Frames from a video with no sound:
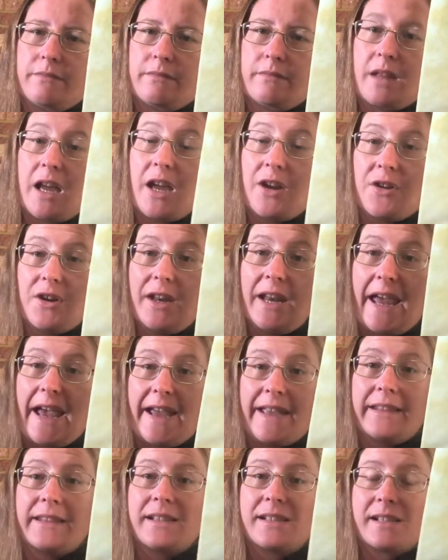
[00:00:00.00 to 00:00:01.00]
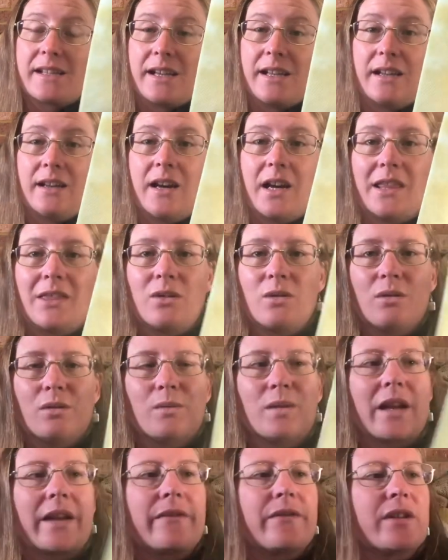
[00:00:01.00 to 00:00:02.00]
I don't hate this colour. I thought
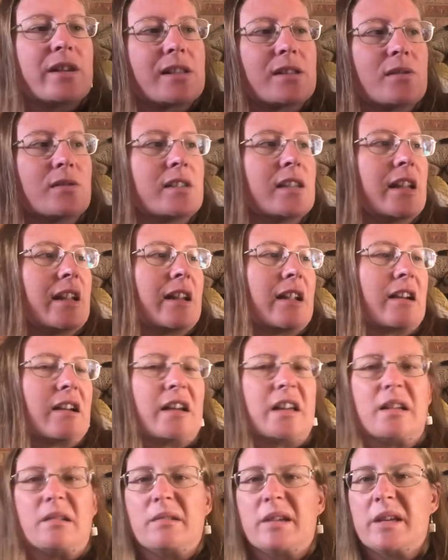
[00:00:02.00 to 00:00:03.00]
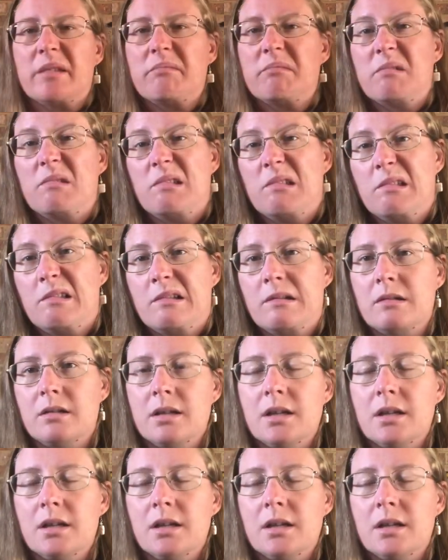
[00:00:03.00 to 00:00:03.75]
when I first looked at it, I kind of went, meh.